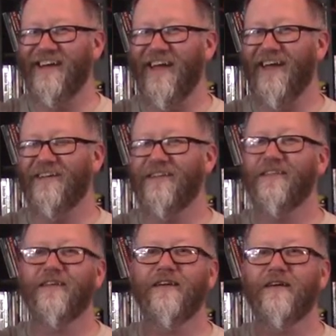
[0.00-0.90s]
and
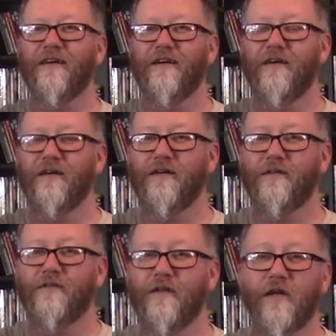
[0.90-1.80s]
the
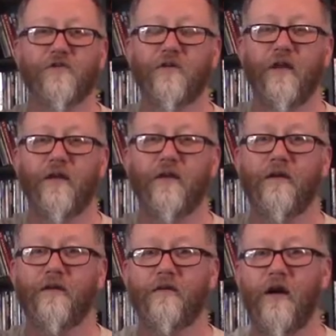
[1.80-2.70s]
uh, Electric
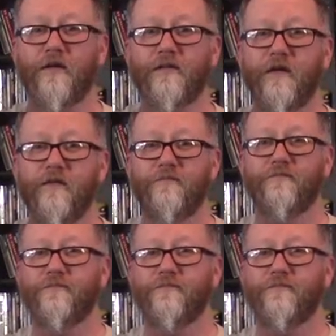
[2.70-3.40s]
Lightning cocktail.